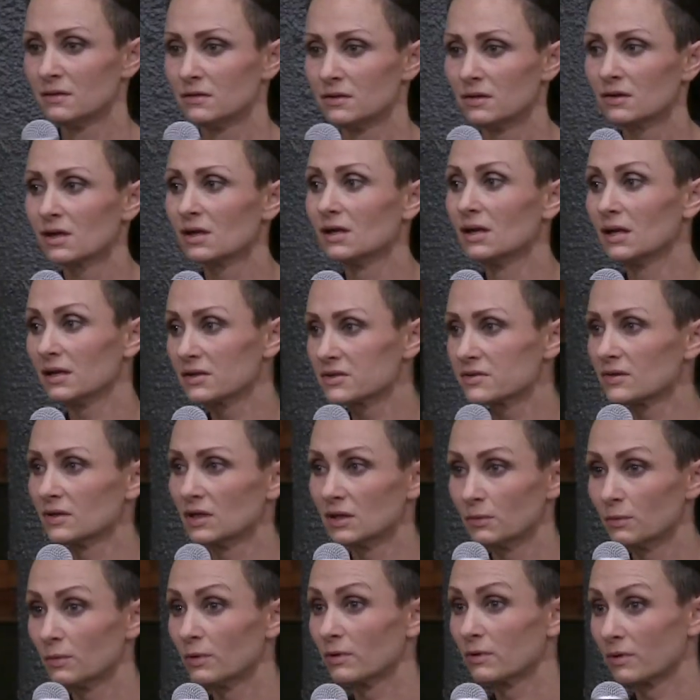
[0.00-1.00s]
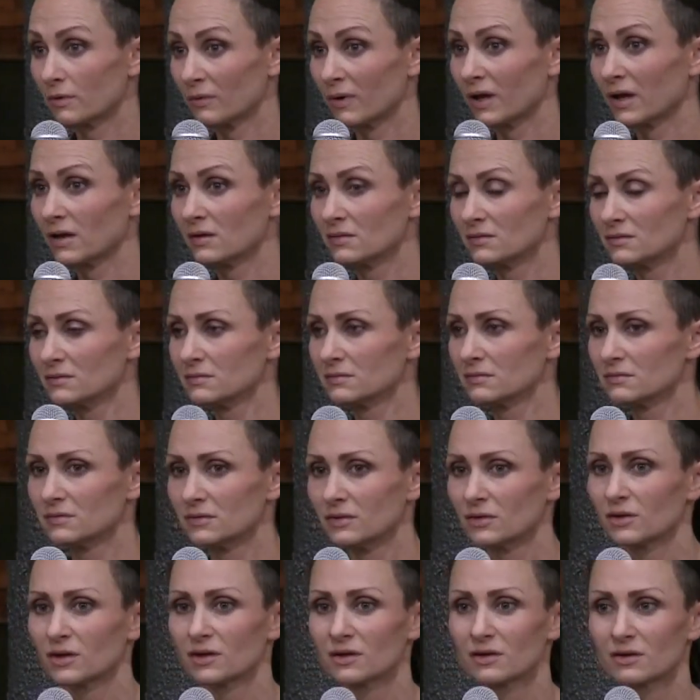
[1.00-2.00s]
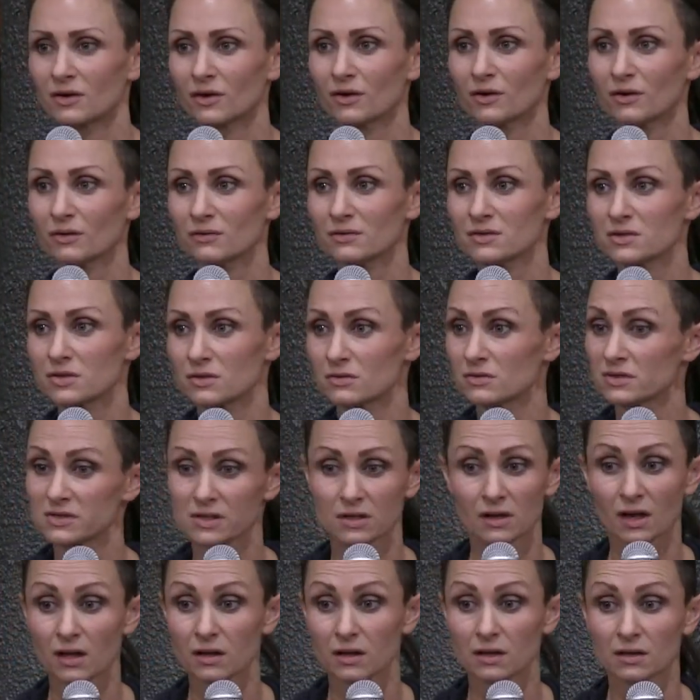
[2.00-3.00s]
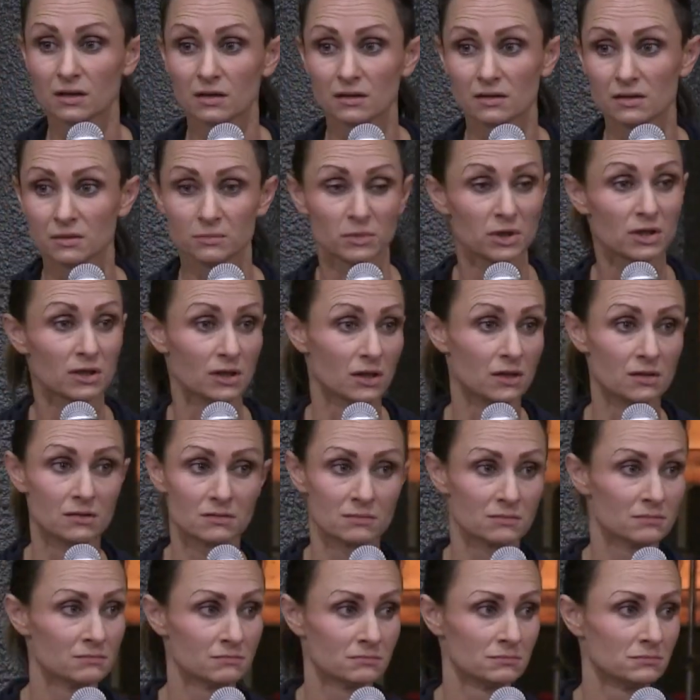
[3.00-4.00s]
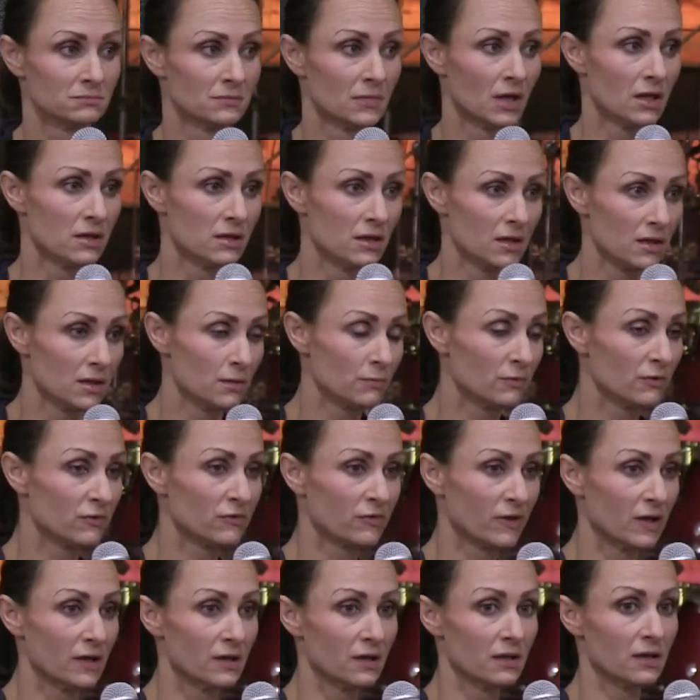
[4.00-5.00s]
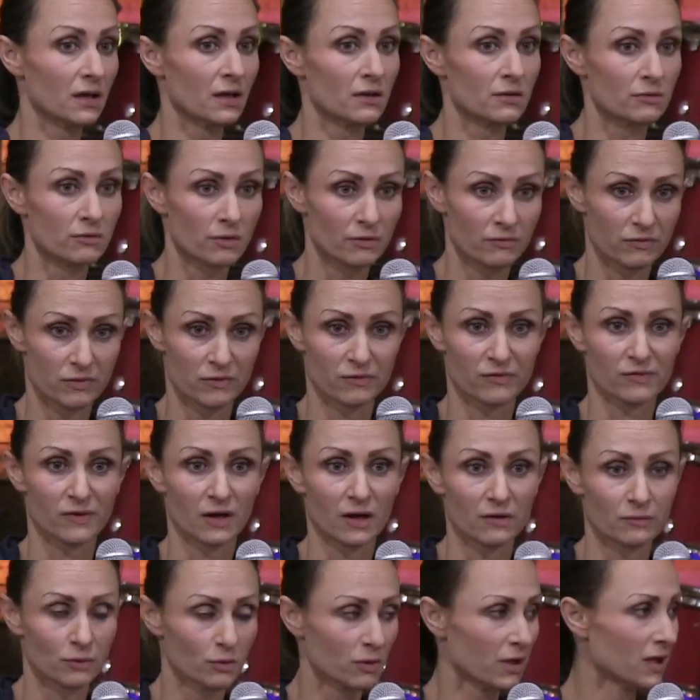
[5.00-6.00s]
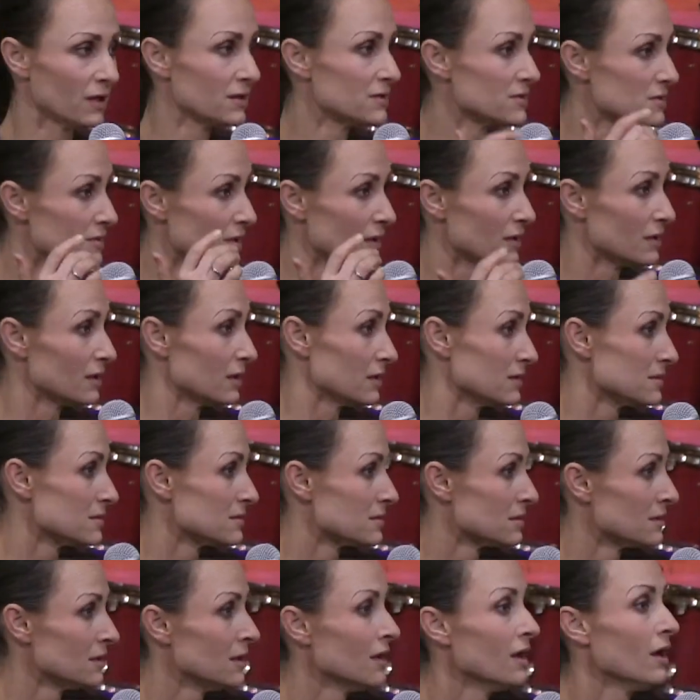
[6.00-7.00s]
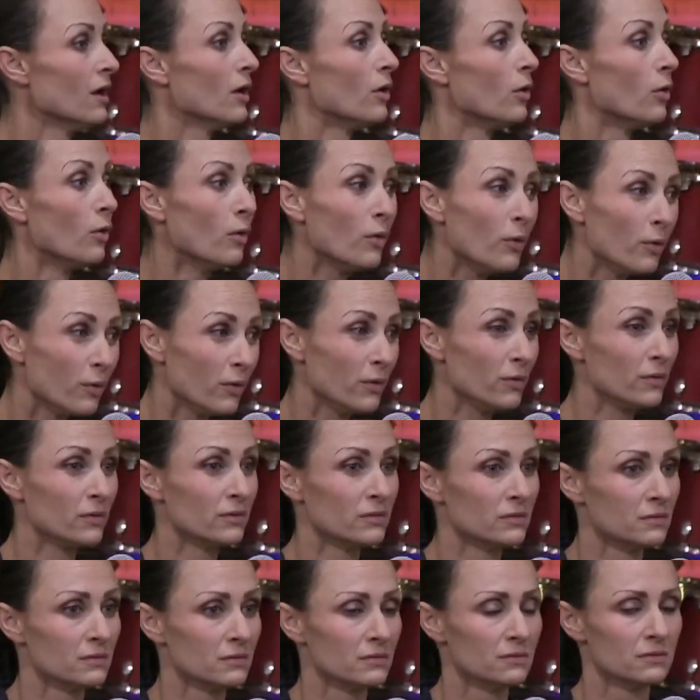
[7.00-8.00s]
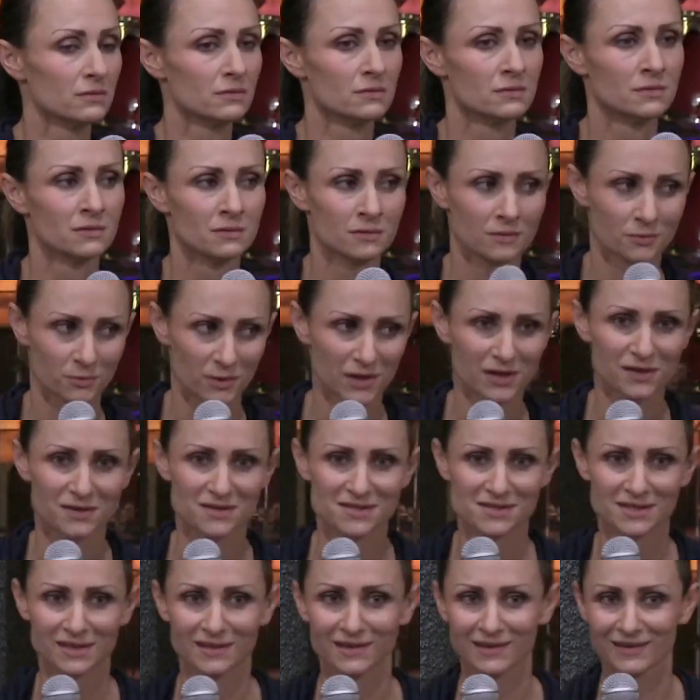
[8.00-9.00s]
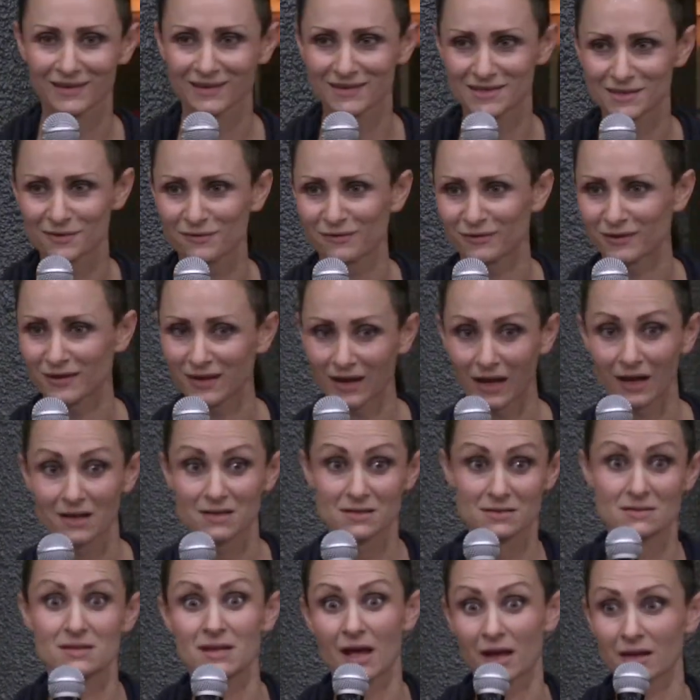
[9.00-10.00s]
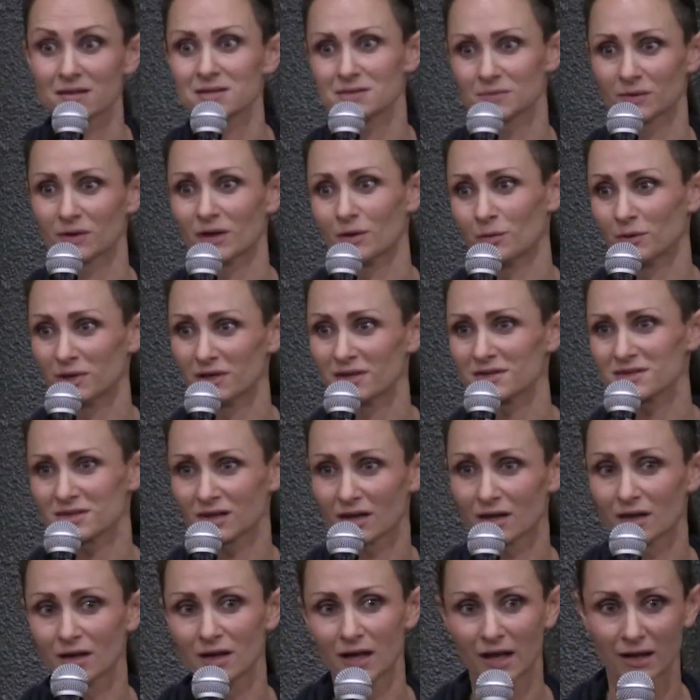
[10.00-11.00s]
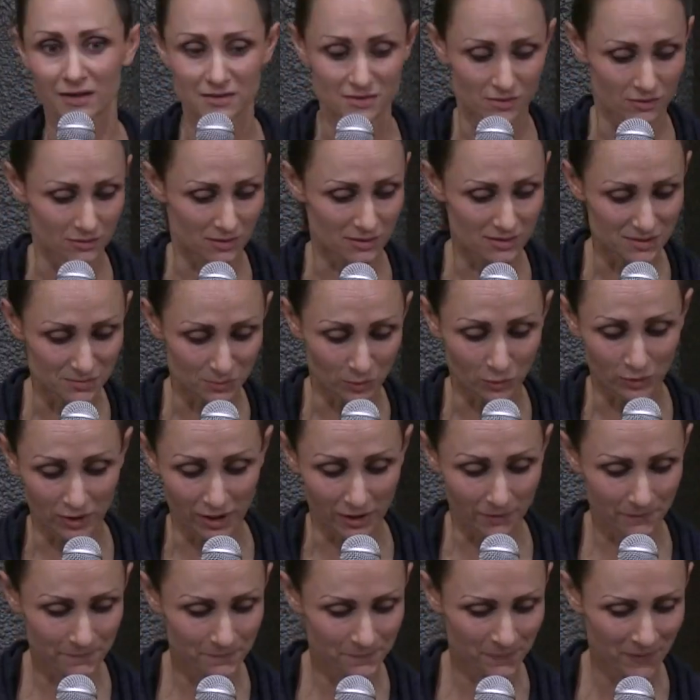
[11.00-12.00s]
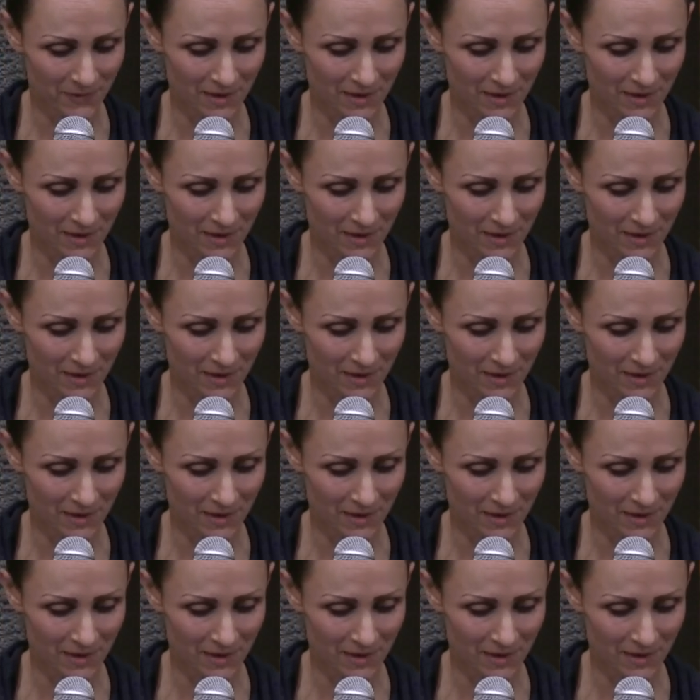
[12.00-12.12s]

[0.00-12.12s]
You can literally walk away. You could go choose another community and there you will find another of the five or add to that list. Or we could see it in a different light, and that's what I want to shine a light on this morning.